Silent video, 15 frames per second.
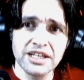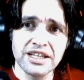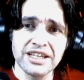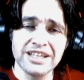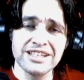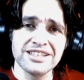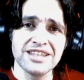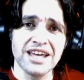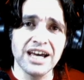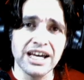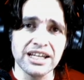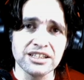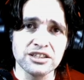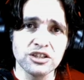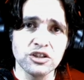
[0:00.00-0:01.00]
is
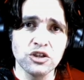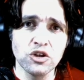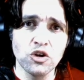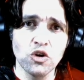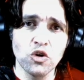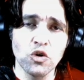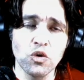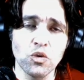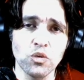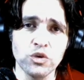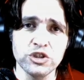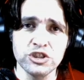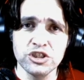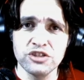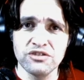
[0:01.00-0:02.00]
that
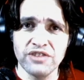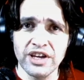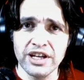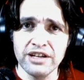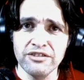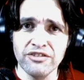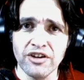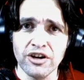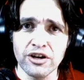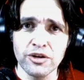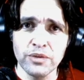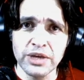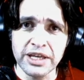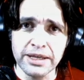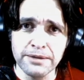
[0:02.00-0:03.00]
which is very far
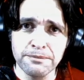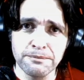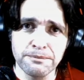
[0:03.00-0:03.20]
away.